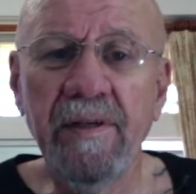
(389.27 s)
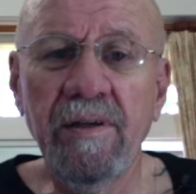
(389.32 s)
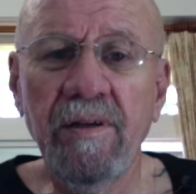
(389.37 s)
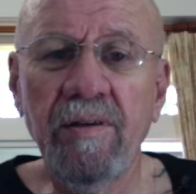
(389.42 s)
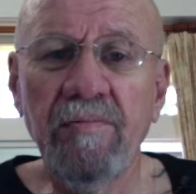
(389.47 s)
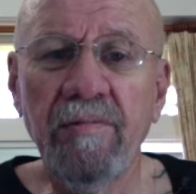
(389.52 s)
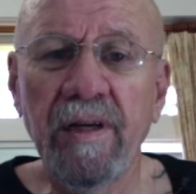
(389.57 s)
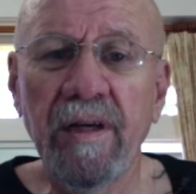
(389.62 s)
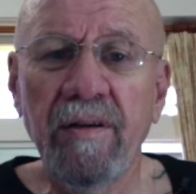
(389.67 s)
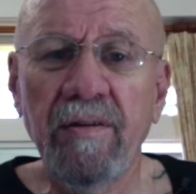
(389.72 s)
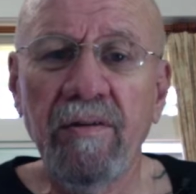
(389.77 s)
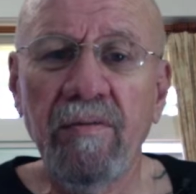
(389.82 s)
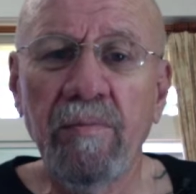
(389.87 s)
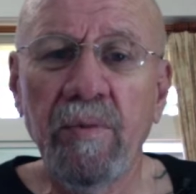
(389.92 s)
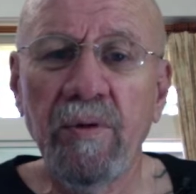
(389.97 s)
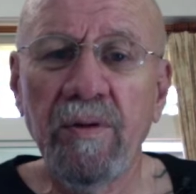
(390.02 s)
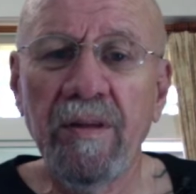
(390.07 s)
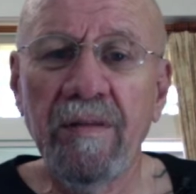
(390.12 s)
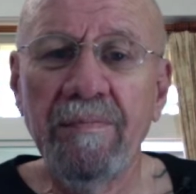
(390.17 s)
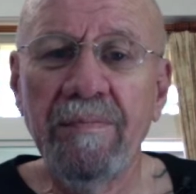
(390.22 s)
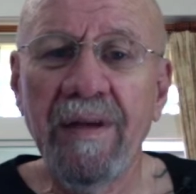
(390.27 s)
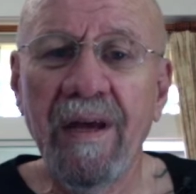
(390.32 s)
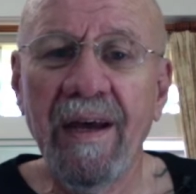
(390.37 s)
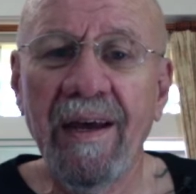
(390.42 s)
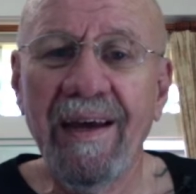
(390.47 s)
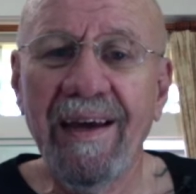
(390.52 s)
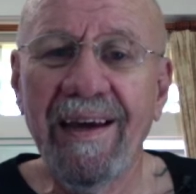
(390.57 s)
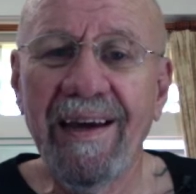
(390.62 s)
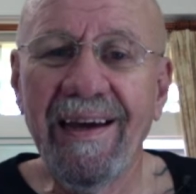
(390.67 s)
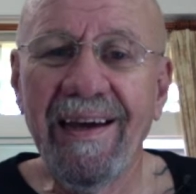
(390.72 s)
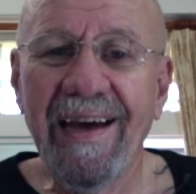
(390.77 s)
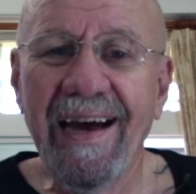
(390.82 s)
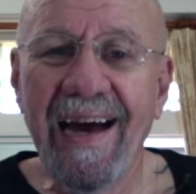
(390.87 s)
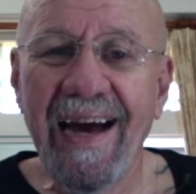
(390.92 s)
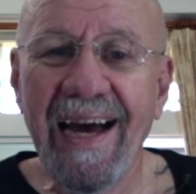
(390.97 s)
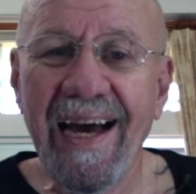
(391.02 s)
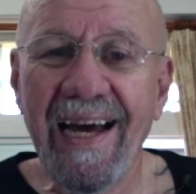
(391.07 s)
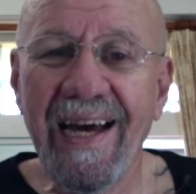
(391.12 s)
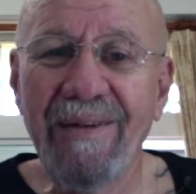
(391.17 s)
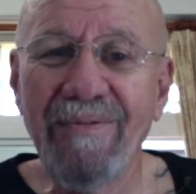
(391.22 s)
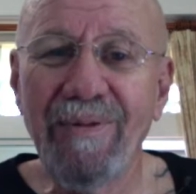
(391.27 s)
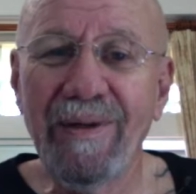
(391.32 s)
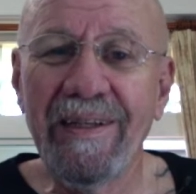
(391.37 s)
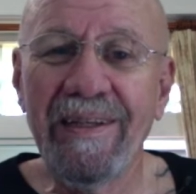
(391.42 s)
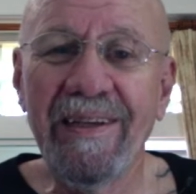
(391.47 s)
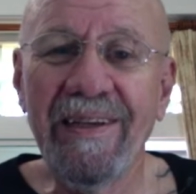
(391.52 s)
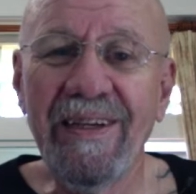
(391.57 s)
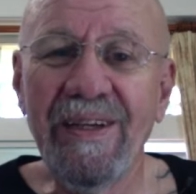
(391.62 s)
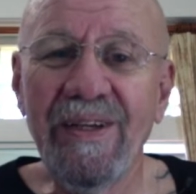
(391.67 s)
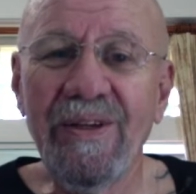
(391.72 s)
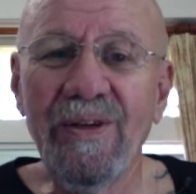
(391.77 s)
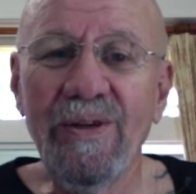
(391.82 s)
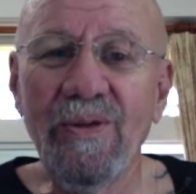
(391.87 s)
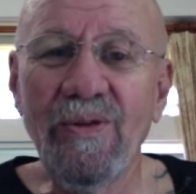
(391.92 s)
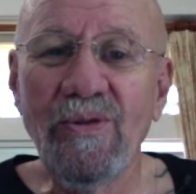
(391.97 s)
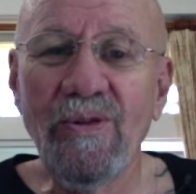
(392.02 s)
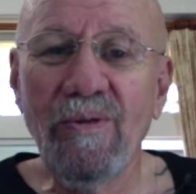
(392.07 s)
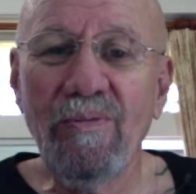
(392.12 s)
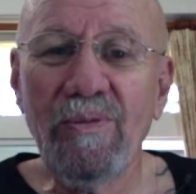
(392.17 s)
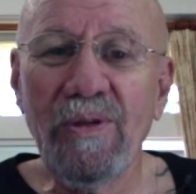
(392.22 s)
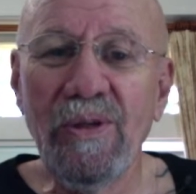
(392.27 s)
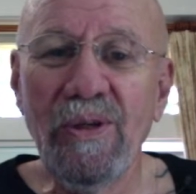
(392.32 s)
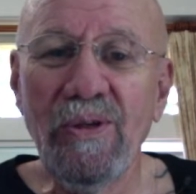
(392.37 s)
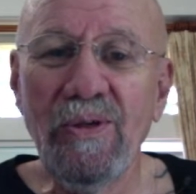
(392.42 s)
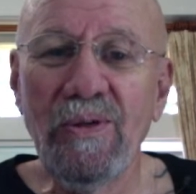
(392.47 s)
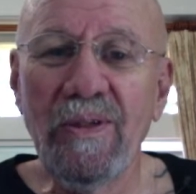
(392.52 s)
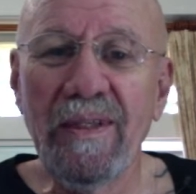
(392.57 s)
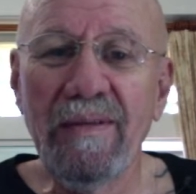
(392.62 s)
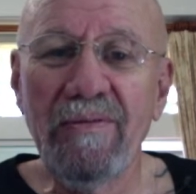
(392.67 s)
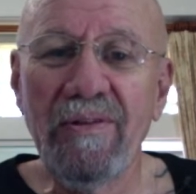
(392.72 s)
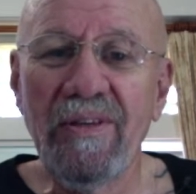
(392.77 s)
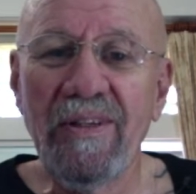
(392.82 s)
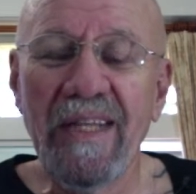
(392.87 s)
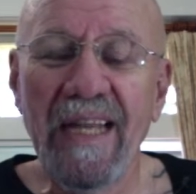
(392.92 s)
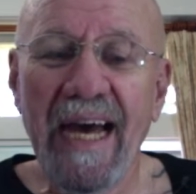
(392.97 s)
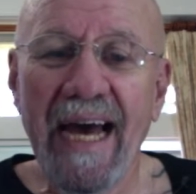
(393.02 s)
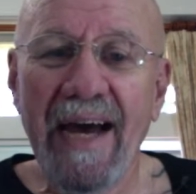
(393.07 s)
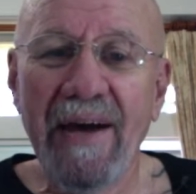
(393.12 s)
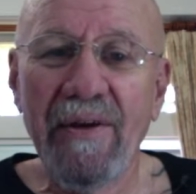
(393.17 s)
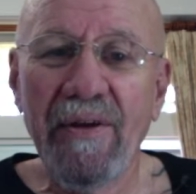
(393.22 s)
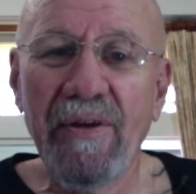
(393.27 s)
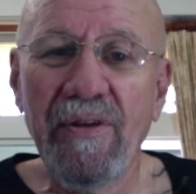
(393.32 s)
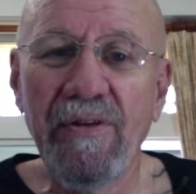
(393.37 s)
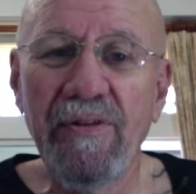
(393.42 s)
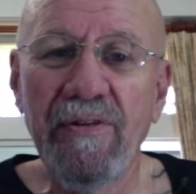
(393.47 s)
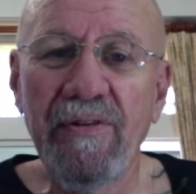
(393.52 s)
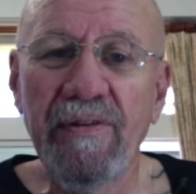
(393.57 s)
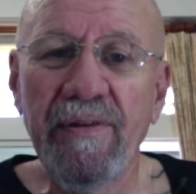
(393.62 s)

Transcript: Both of them hide when someone new comes in the house.